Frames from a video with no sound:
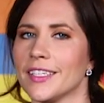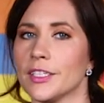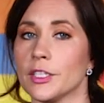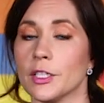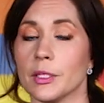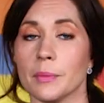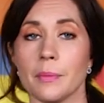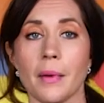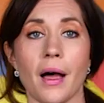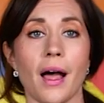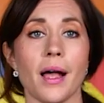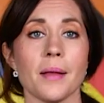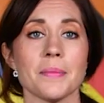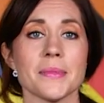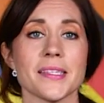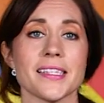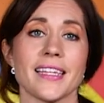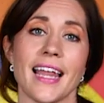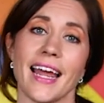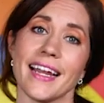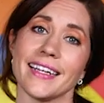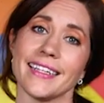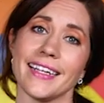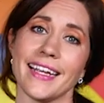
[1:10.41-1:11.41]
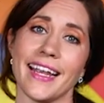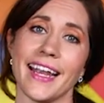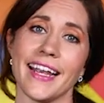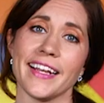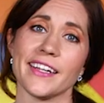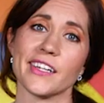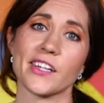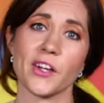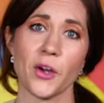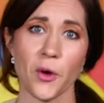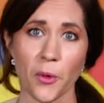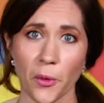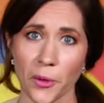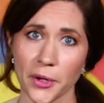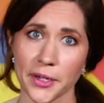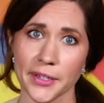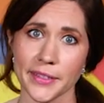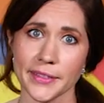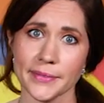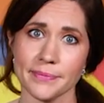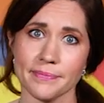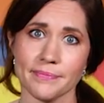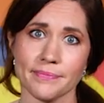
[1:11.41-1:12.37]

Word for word: your mom's 98 Accord.